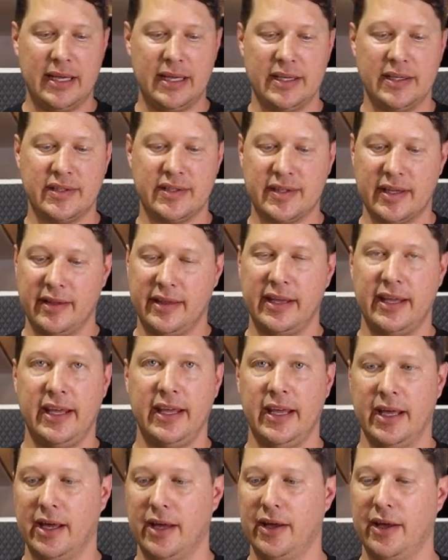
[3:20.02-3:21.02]
is
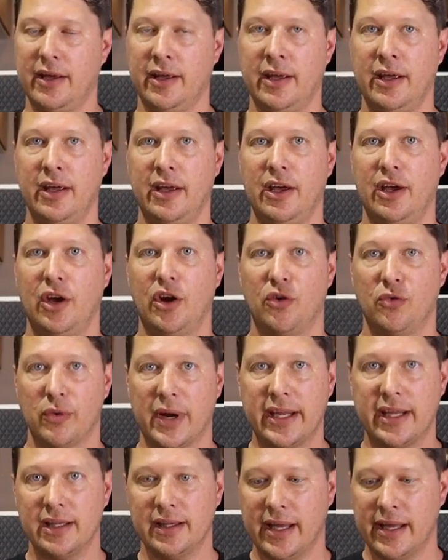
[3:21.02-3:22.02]
the
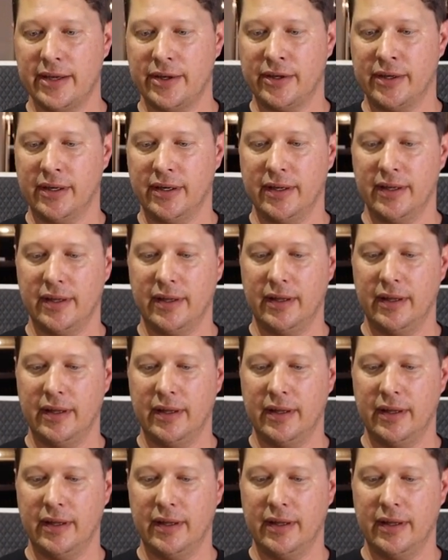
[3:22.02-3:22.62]
regulator